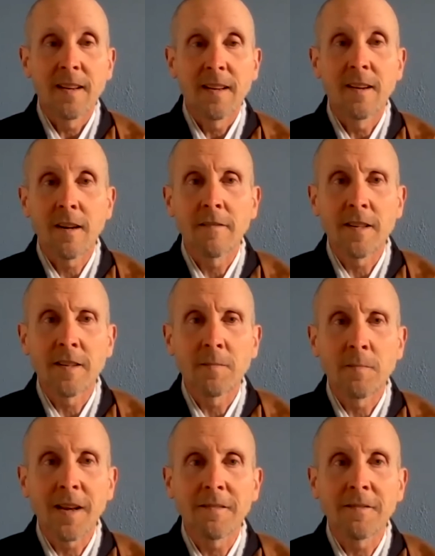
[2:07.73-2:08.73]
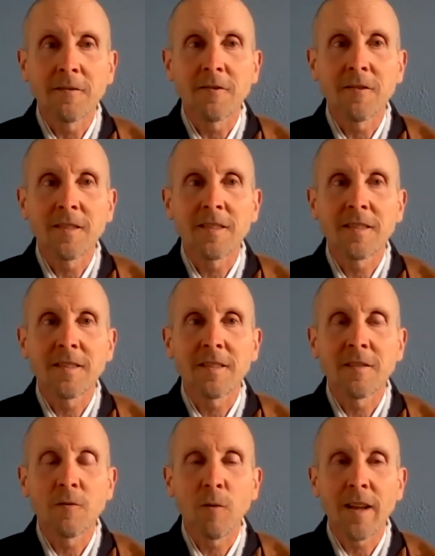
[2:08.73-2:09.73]
none of these metaphors
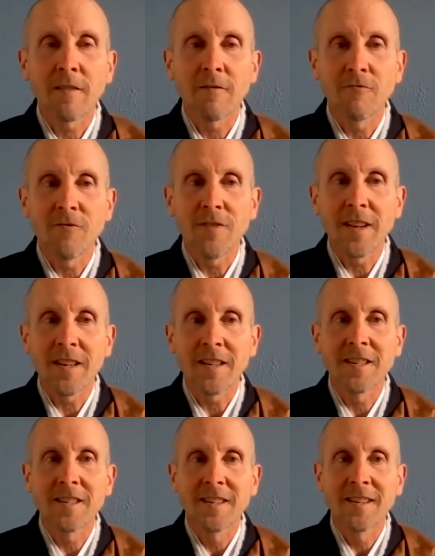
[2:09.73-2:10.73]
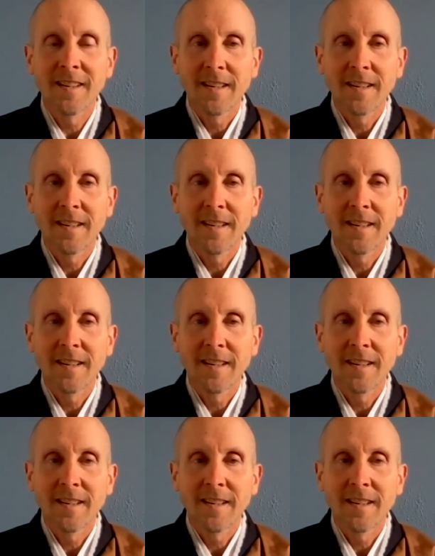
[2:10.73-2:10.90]
quite reach